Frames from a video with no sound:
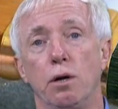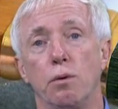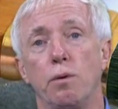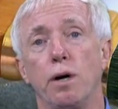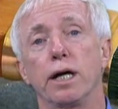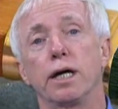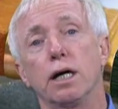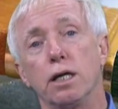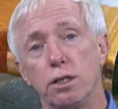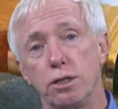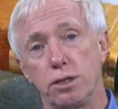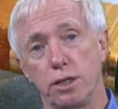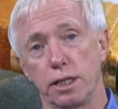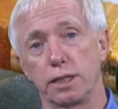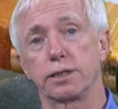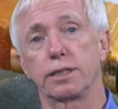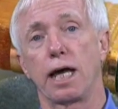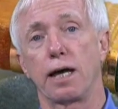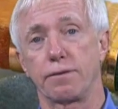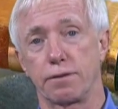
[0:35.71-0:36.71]
why other
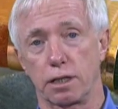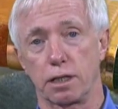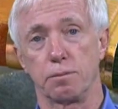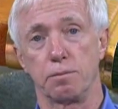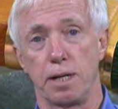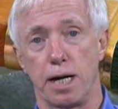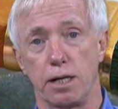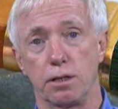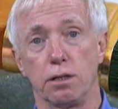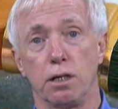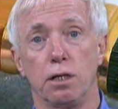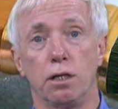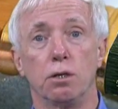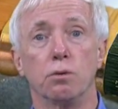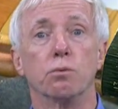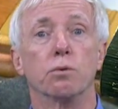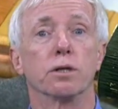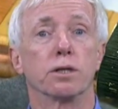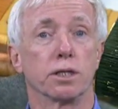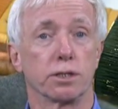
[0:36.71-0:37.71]
things have to come out
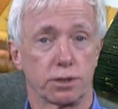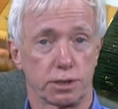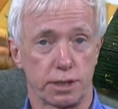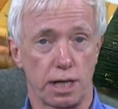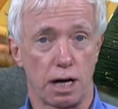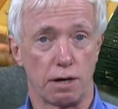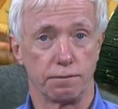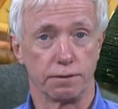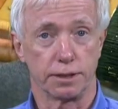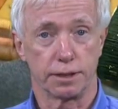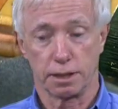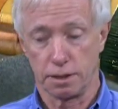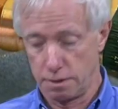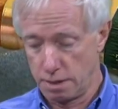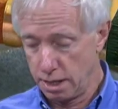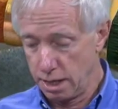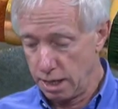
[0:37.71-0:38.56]
with a solvent.